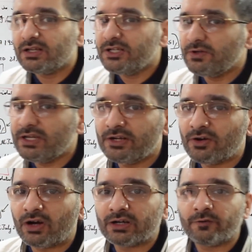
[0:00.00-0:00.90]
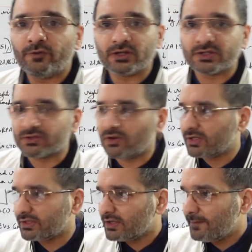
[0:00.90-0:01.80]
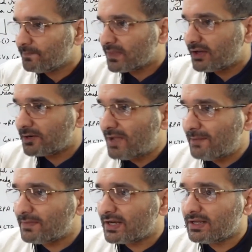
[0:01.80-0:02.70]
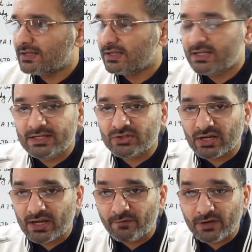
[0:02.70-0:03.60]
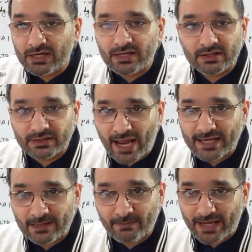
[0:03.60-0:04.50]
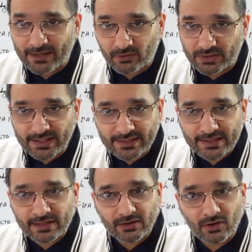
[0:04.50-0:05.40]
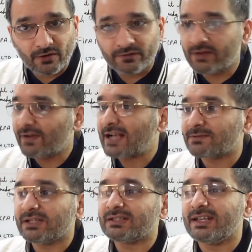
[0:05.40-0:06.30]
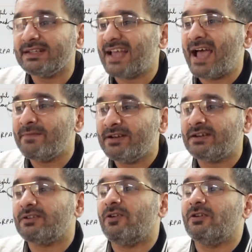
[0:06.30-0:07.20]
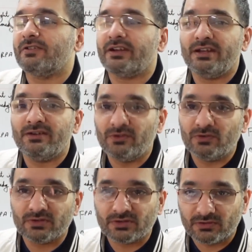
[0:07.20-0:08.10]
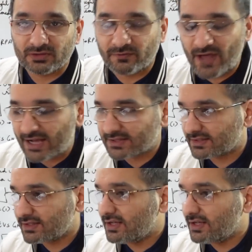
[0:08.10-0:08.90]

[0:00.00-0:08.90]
You need not focus on remembering each and every tiny micro detail of the facts, because the examiner already knows those facts.